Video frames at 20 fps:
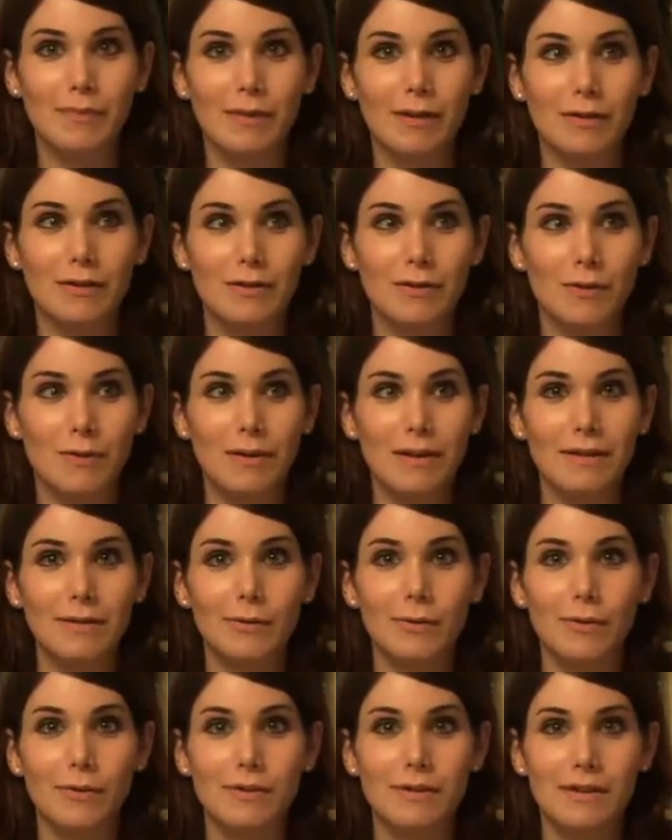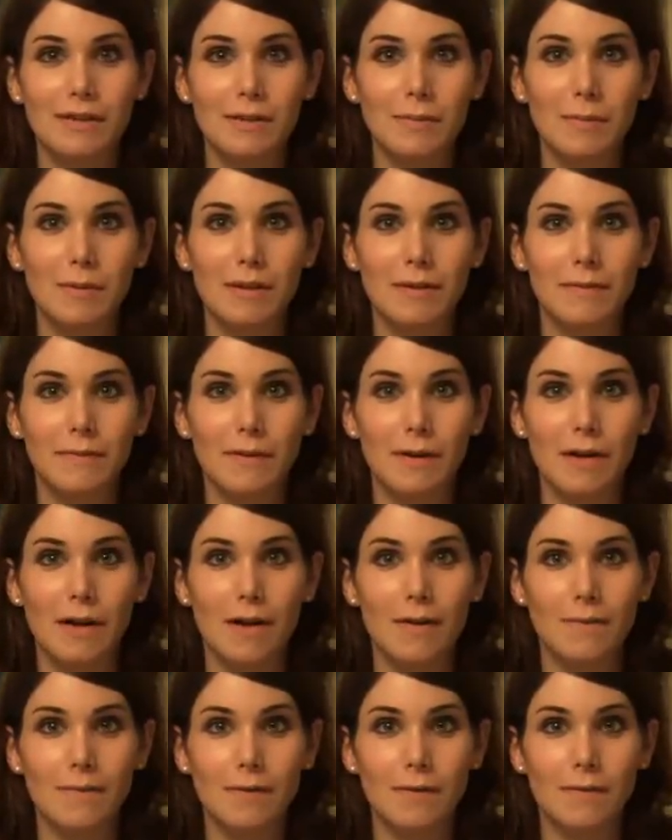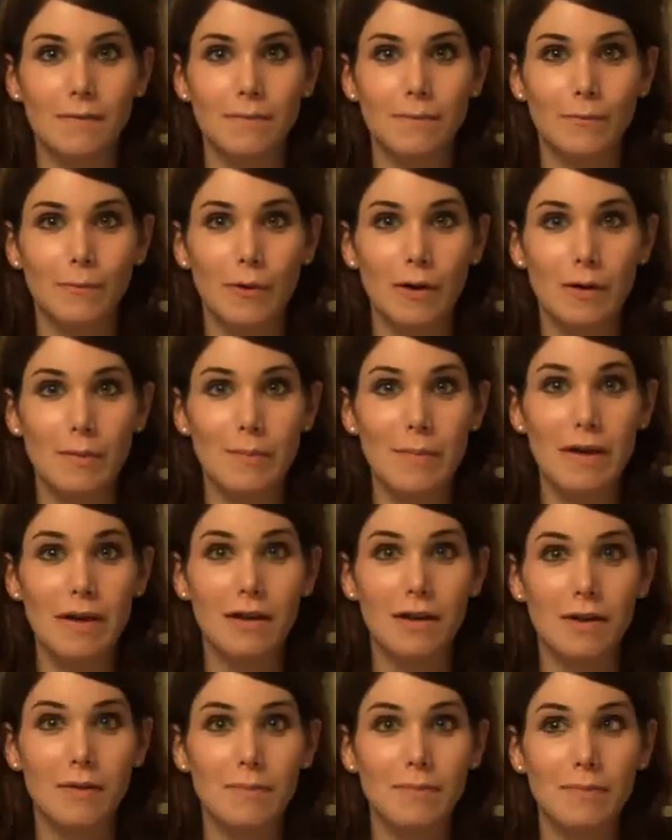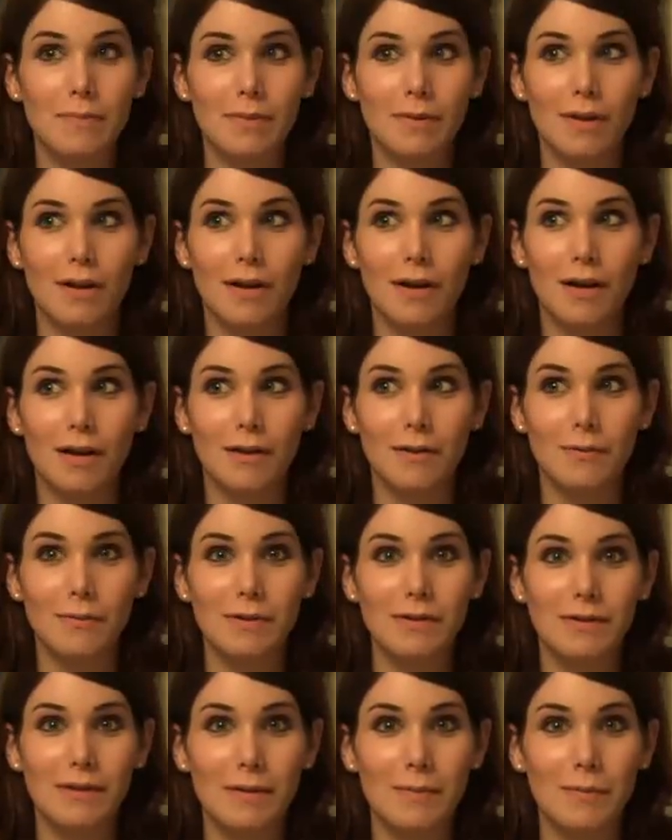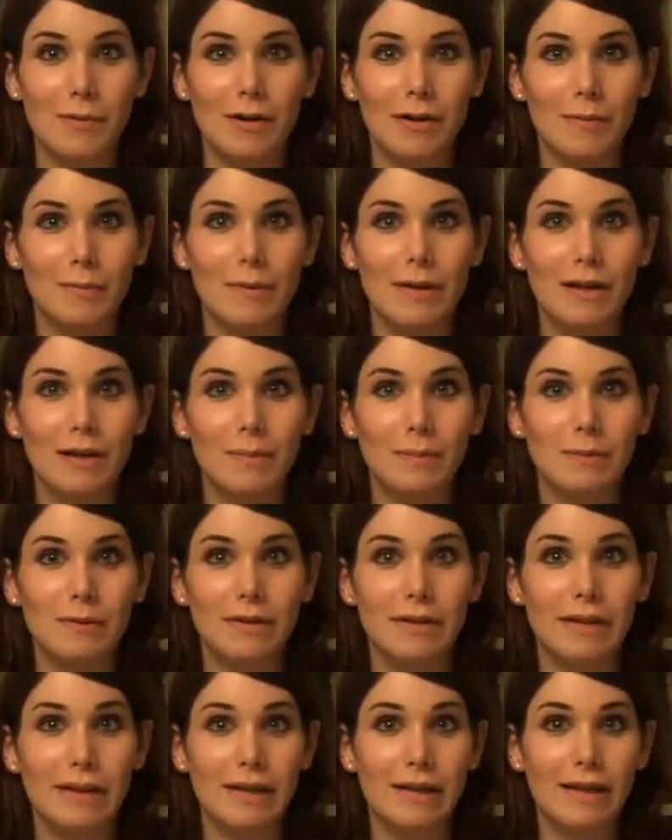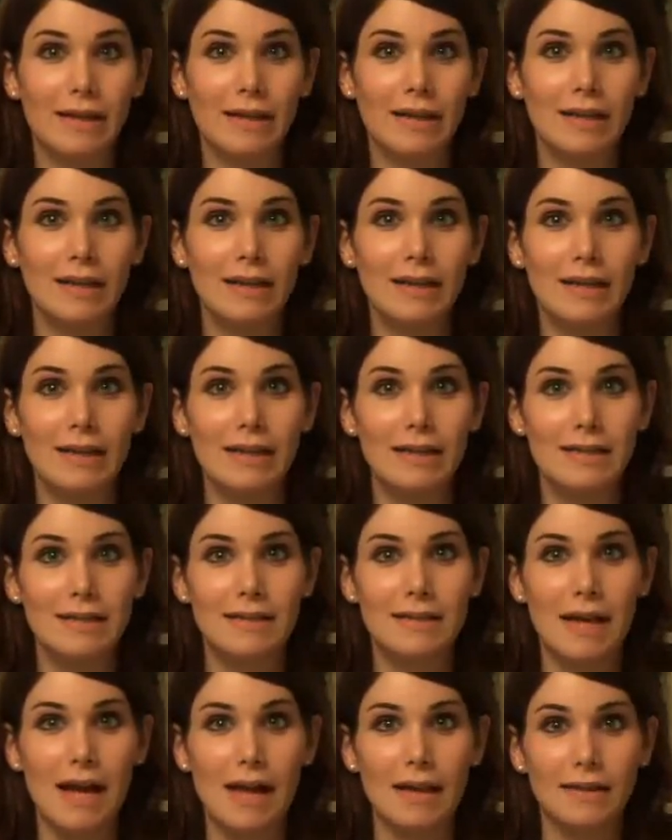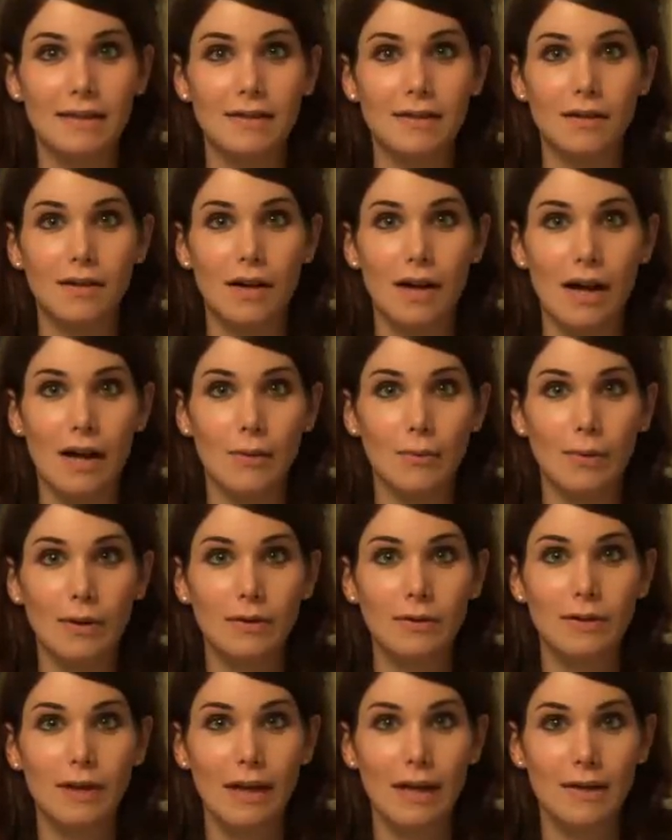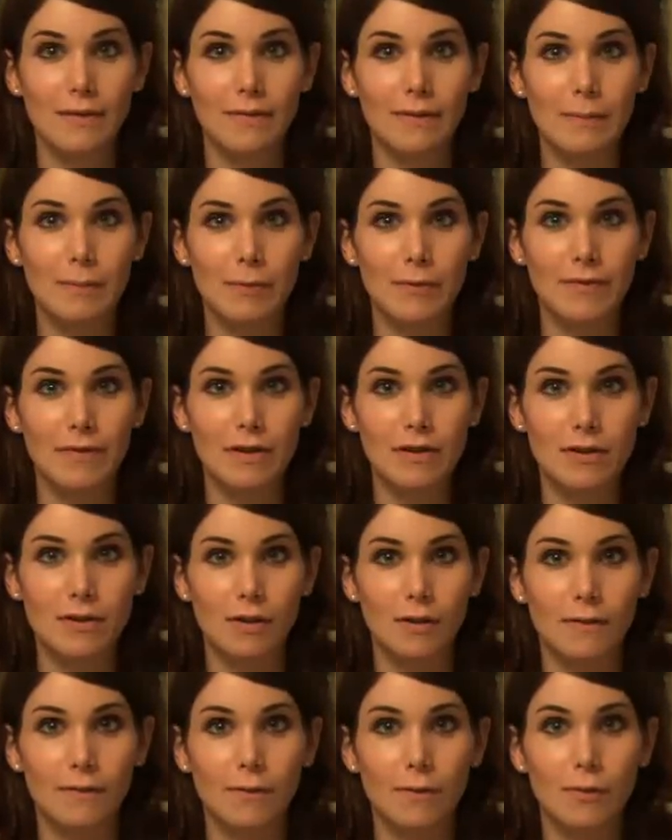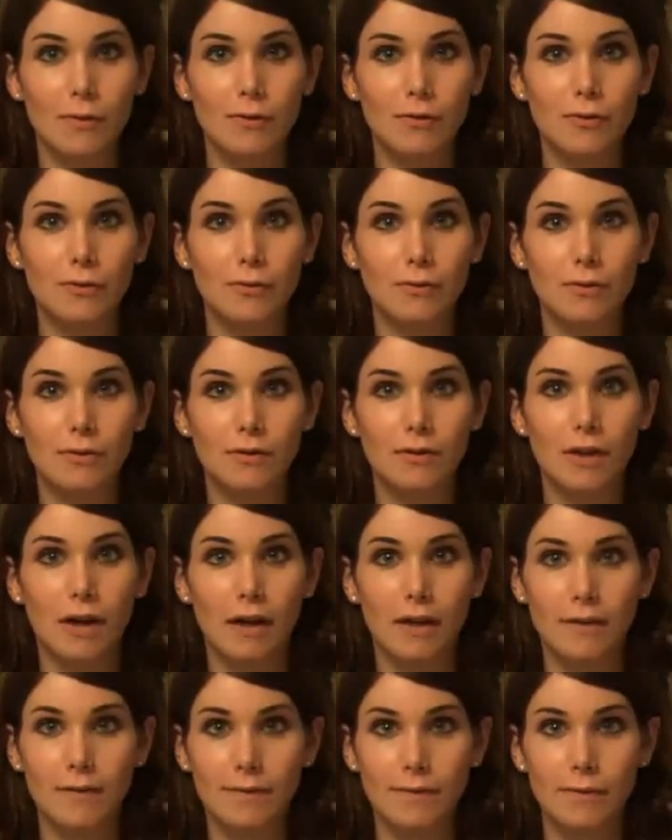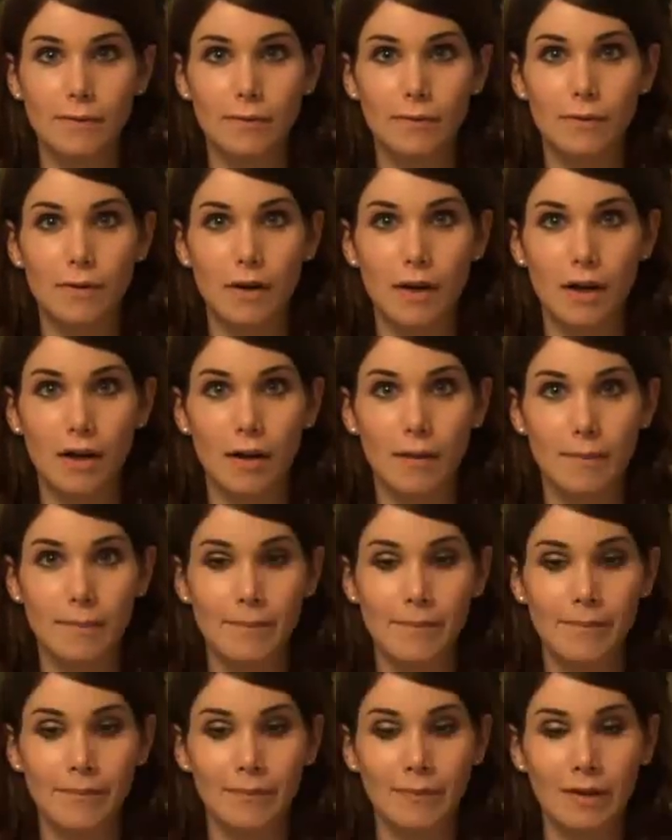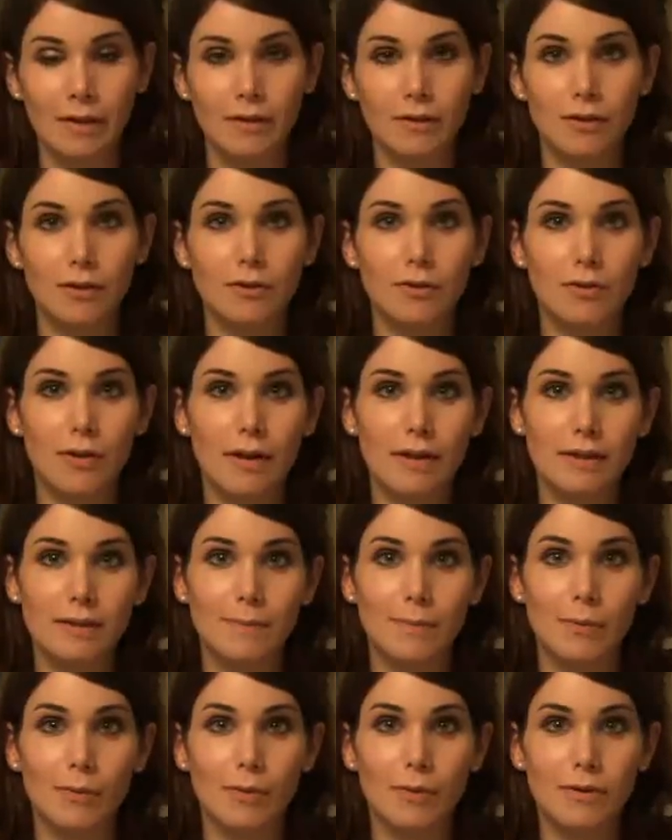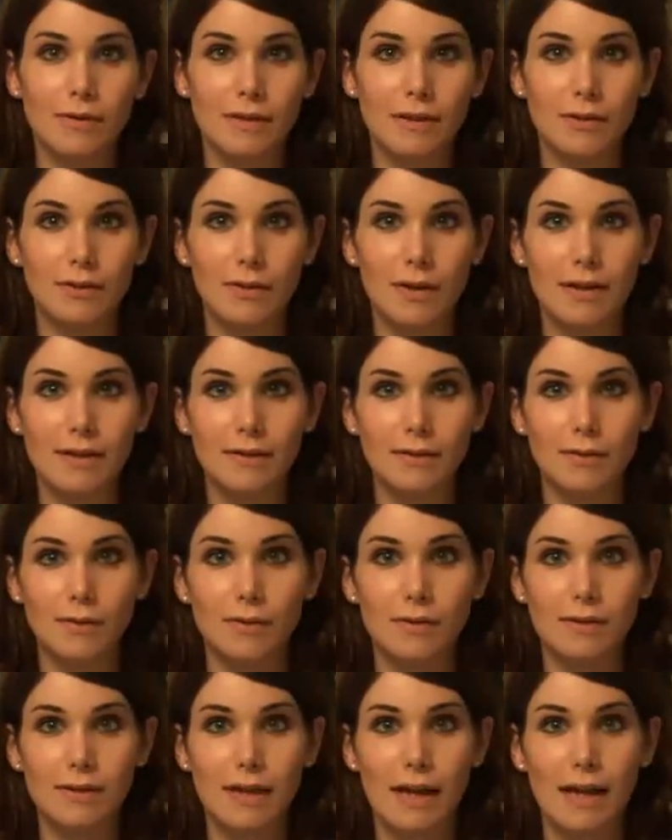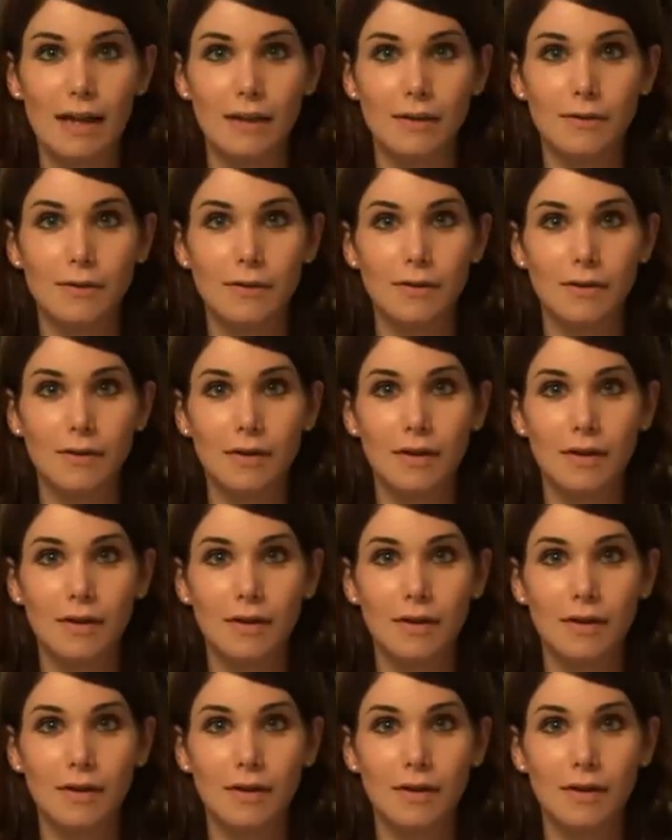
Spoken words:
So I guess you don't see me very often wearing makeup. The reason I'm wearing makeup today is that I went to have a professional photo shoot done for the Trans Boys and Trans Girls calendar.